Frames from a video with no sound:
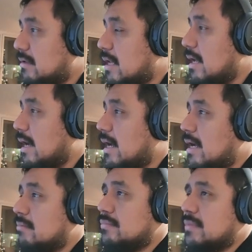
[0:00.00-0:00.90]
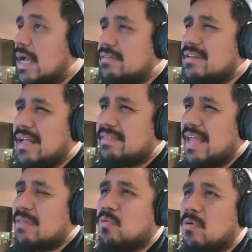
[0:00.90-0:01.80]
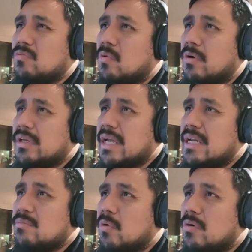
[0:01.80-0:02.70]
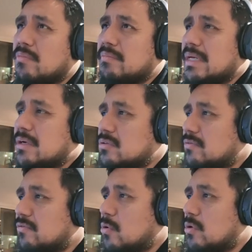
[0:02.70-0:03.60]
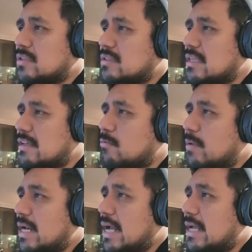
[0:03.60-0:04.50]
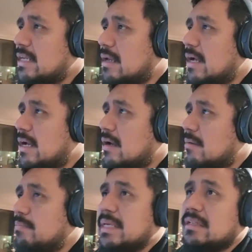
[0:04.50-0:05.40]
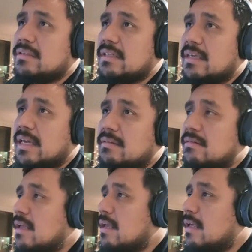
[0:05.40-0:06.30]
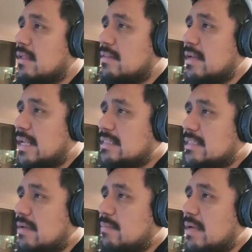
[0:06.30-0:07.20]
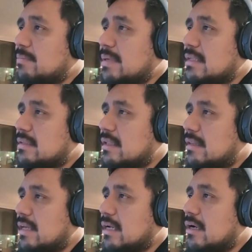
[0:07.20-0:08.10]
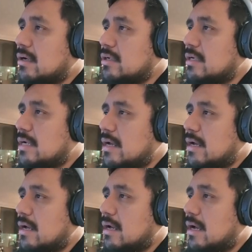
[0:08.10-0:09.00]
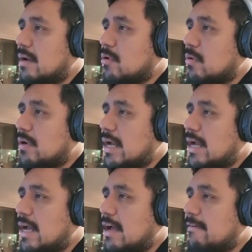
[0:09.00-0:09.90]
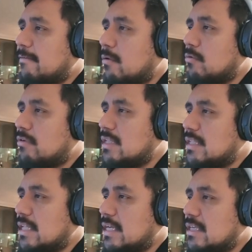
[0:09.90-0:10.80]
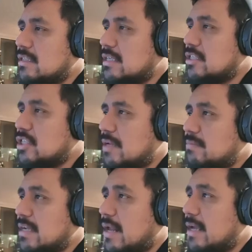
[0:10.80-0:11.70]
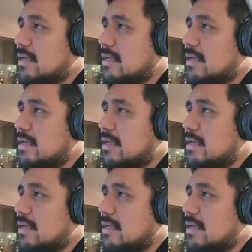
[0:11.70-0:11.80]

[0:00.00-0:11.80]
I think that won't work anymore because, of course, when I build again, the next time I build the gun, I'm gonna have already the shapes that I